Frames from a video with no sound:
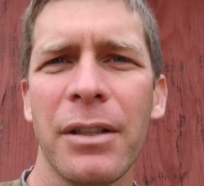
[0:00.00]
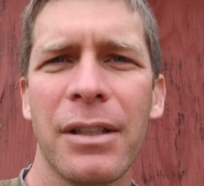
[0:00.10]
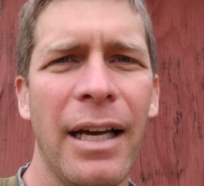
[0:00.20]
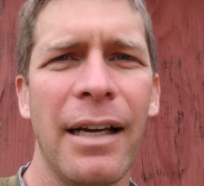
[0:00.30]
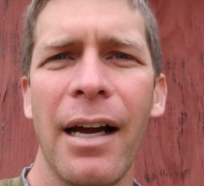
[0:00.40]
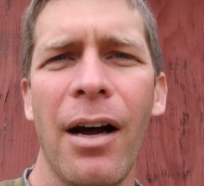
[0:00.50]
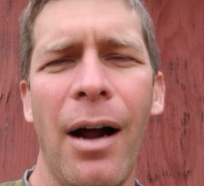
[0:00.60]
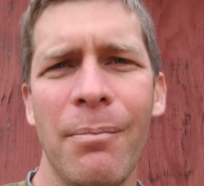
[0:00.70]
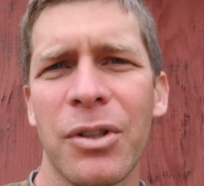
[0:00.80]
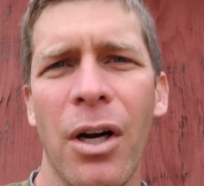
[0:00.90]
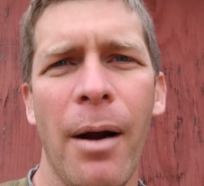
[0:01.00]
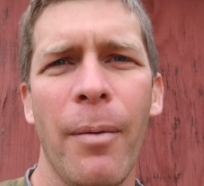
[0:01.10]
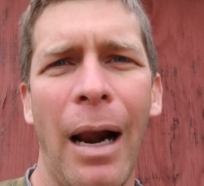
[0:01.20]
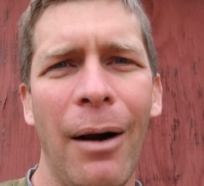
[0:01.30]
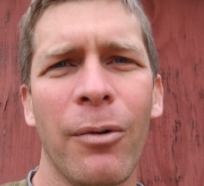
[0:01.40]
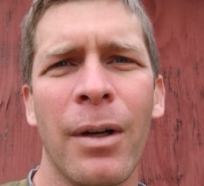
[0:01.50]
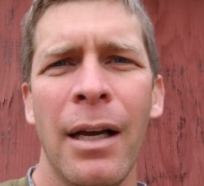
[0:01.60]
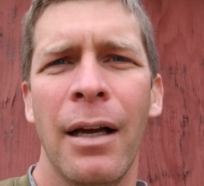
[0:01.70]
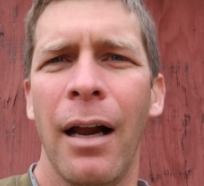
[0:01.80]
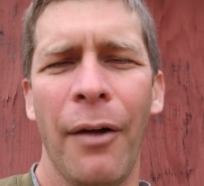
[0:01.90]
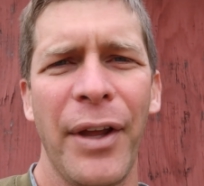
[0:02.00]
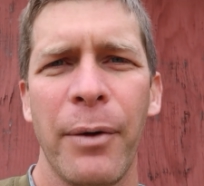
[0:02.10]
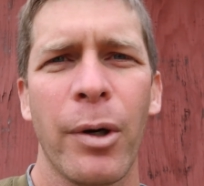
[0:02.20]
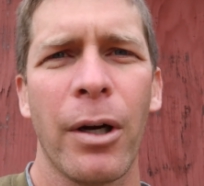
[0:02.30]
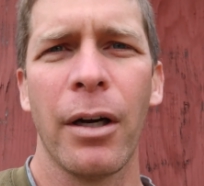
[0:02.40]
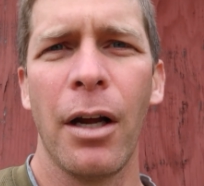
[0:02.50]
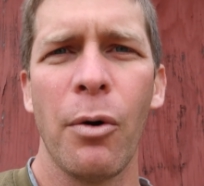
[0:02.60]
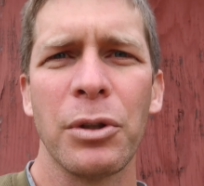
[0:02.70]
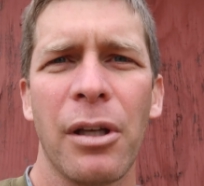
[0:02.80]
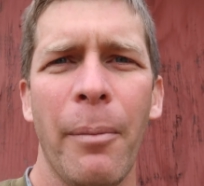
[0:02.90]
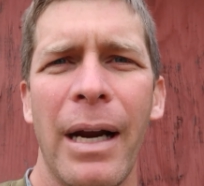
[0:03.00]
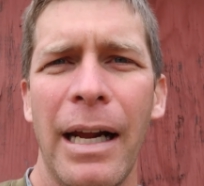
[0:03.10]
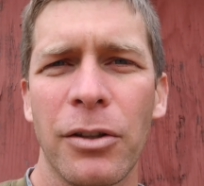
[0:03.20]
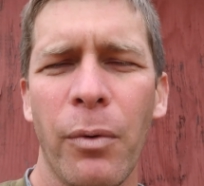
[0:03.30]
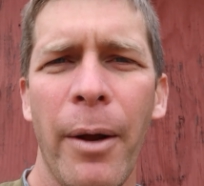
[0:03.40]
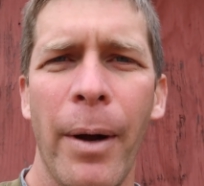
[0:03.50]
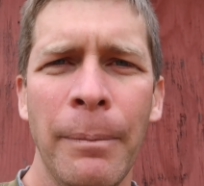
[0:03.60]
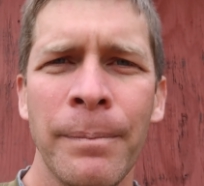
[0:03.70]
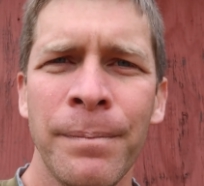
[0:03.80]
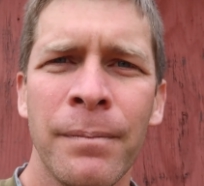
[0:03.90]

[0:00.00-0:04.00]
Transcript: Just say, no, I'm sorry, but I, I think we're gonna go with somebody else. So anyway,